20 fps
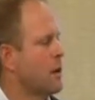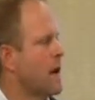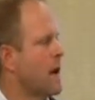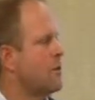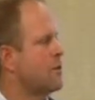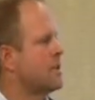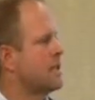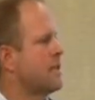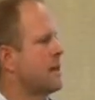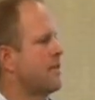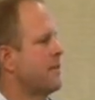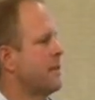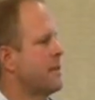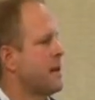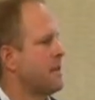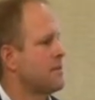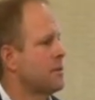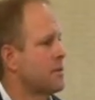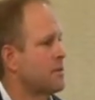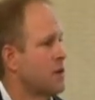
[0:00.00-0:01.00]
when I was
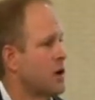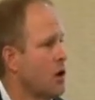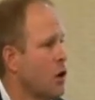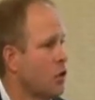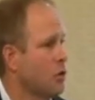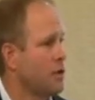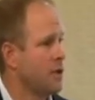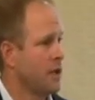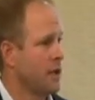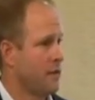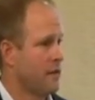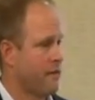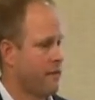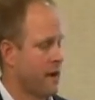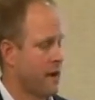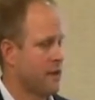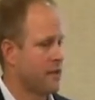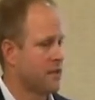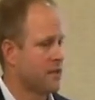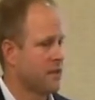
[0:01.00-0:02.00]
giving them some coaching
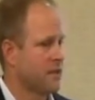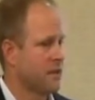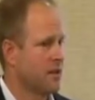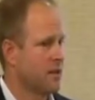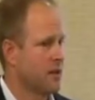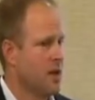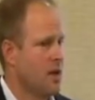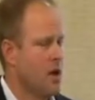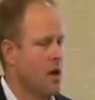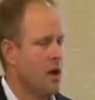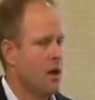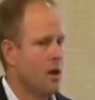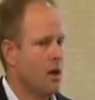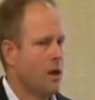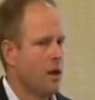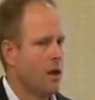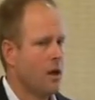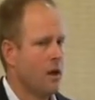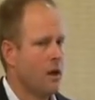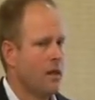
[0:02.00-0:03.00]
advice,
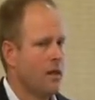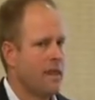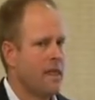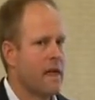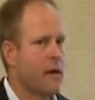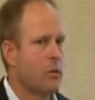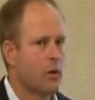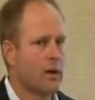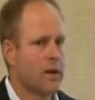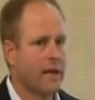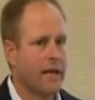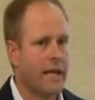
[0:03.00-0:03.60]
they